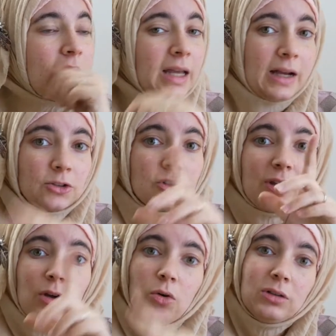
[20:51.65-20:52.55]
Yeah, so
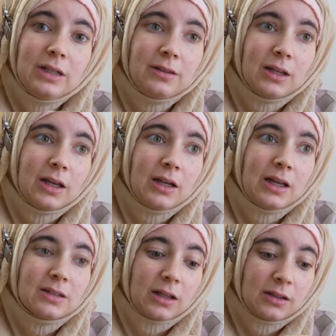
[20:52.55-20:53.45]
the only thing
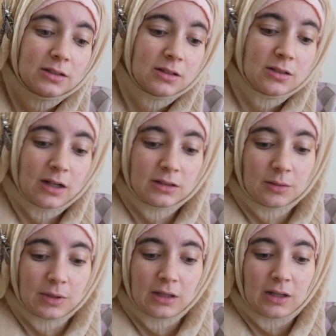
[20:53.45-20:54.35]
is that this is not
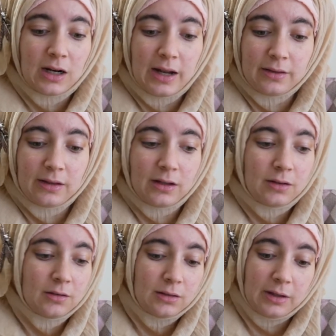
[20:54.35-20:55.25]
something that I think,
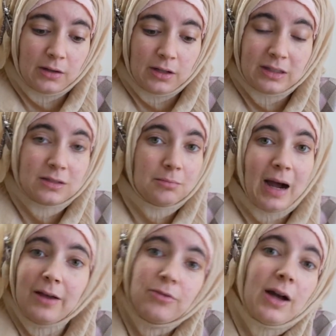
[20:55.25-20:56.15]
like, at least
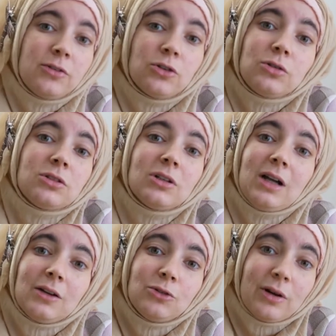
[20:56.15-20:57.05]
my 5-year-old could
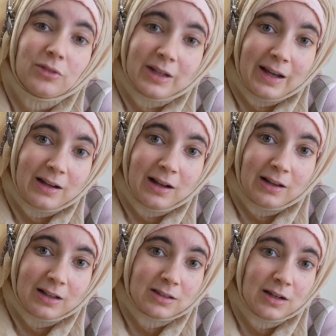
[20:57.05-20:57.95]
not do every day. A
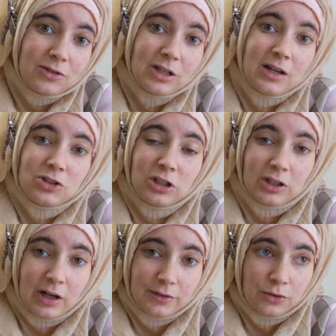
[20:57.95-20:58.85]
lesson every day she
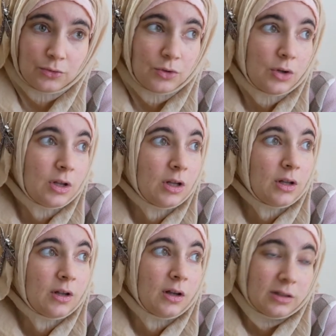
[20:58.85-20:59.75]
could not do.
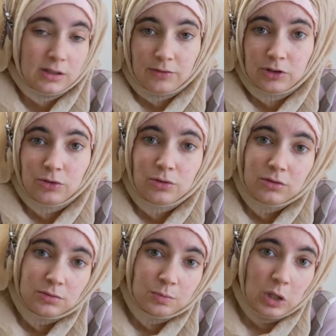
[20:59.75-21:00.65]
A
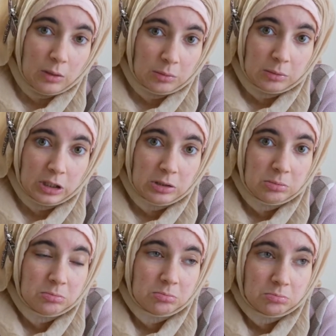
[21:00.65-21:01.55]
7-year-old, probably.
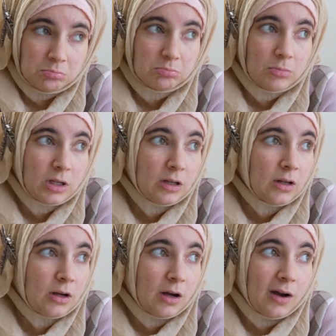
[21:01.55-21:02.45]

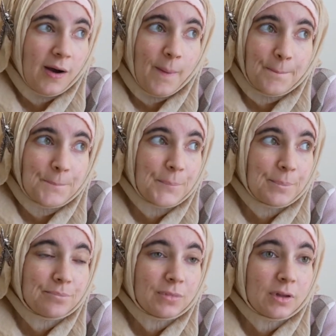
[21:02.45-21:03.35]
My
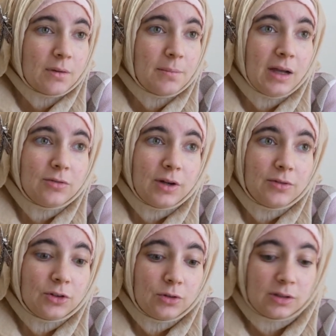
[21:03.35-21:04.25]

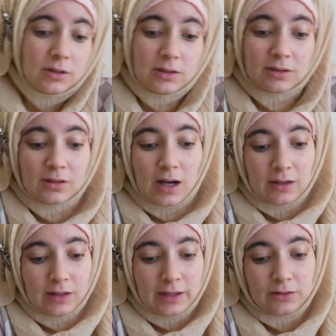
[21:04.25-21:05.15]
5-year-old does
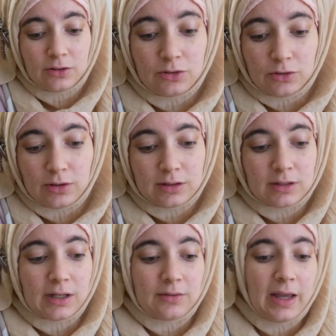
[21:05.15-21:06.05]
not like do this
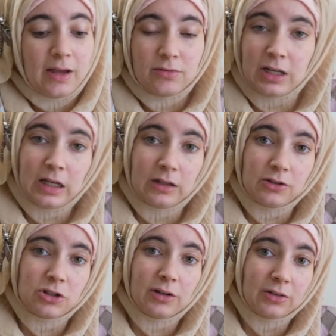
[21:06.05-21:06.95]
kind of heavy
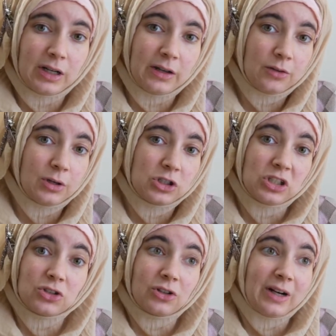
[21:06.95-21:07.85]
English every day, otherwise
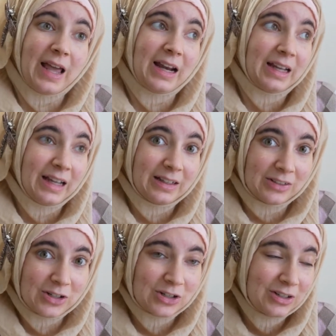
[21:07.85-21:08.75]
she'd start hating
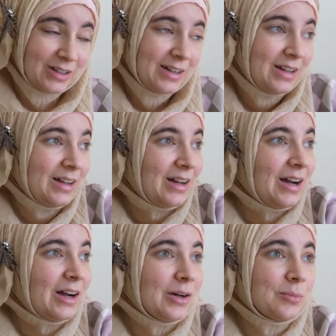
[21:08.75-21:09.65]
English.
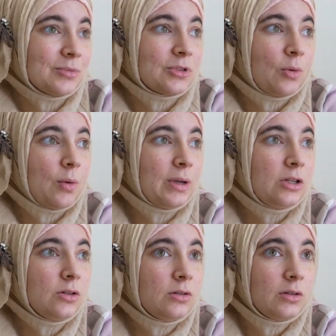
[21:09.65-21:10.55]
So what we
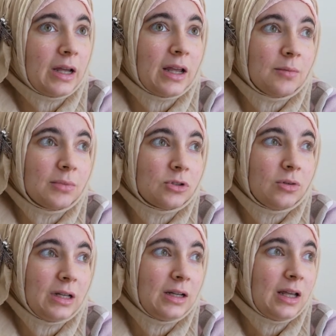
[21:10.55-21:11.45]
do in
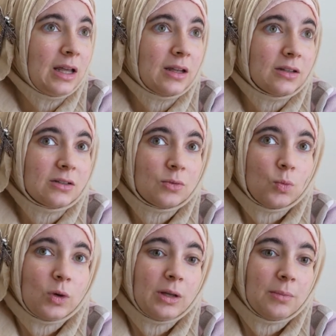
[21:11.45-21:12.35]
between is
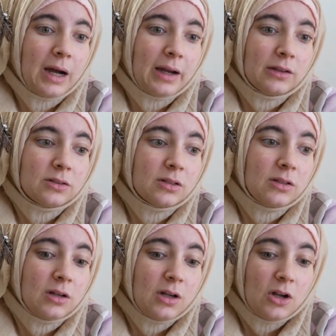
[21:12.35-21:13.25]
we might
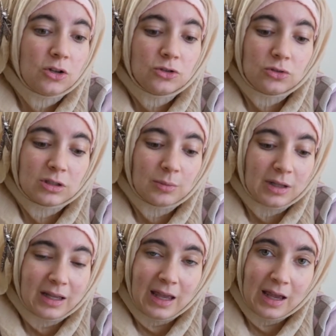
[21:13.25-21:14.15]
do some of
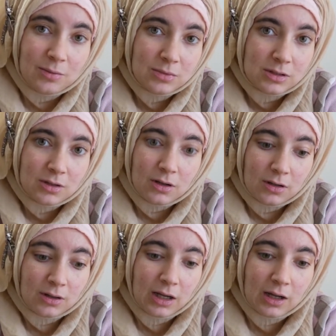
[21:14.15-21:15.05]
the games
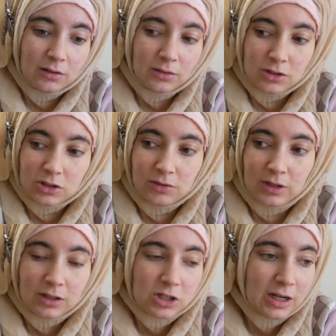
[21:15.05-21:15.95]
that Logic of
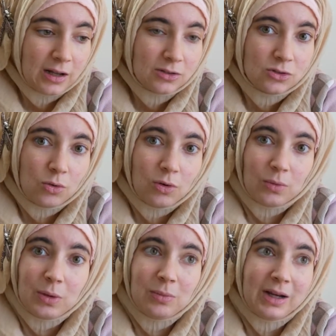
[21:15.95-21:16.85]
English has, or
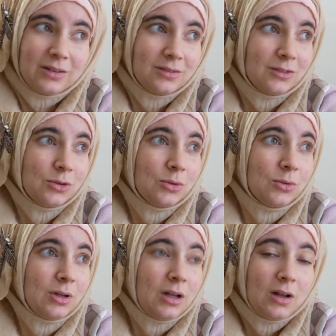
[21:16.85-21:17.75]
we might
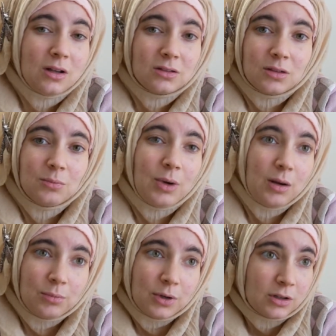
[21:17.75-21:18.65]
do some
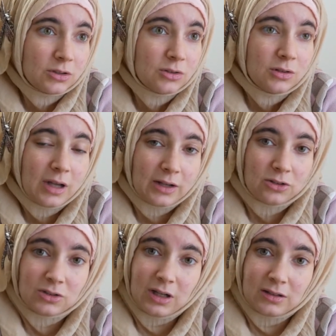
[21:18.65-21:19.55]
Bob books
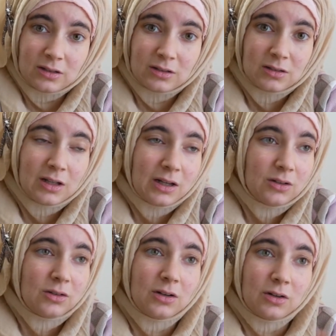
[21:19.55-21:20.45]
exercises.
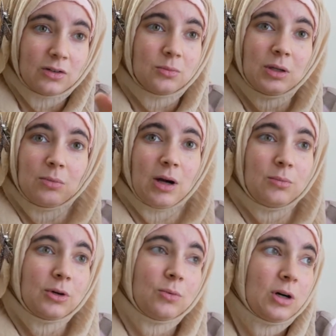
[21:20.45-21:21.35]
Like, you know, it'll be a Bob
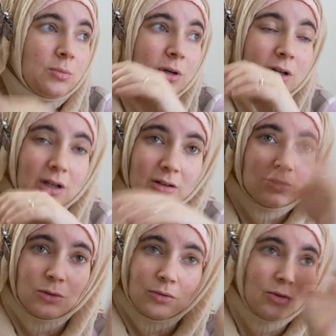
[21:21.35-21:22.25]
book workbook, and I'll
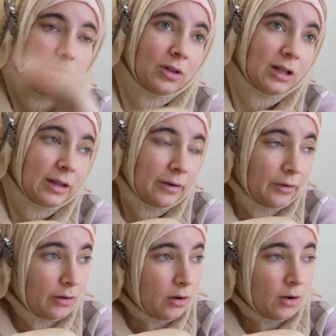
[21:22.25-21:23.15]
do a review of that
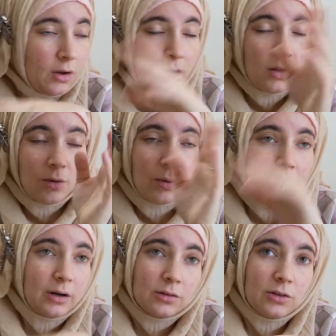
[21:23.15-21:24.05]
later,
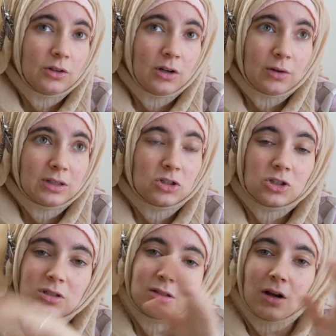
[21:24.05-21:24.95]
where, you know, it's
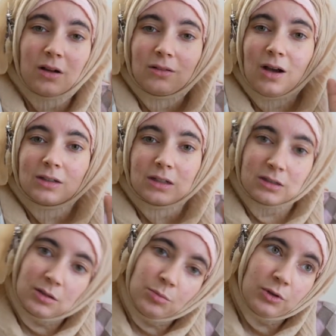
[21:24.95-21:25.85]
just a lot
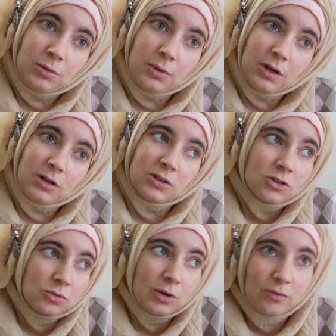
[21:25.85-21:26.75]
simpler book,
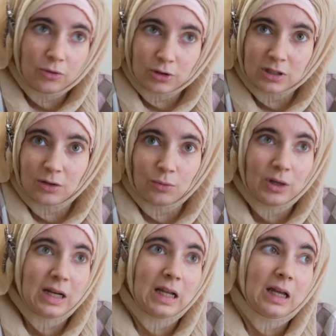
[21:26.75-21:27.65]
just reinforcing
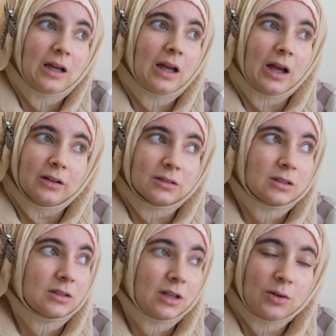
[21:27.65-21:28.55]
reading and
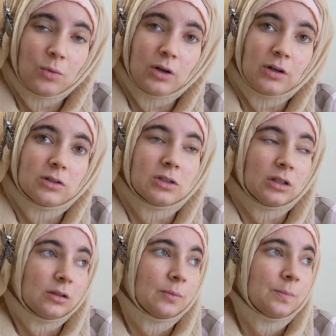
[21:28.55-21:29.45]
sight words,
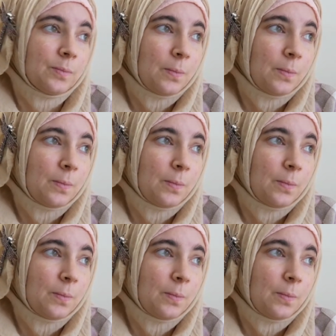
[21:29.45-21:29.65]
and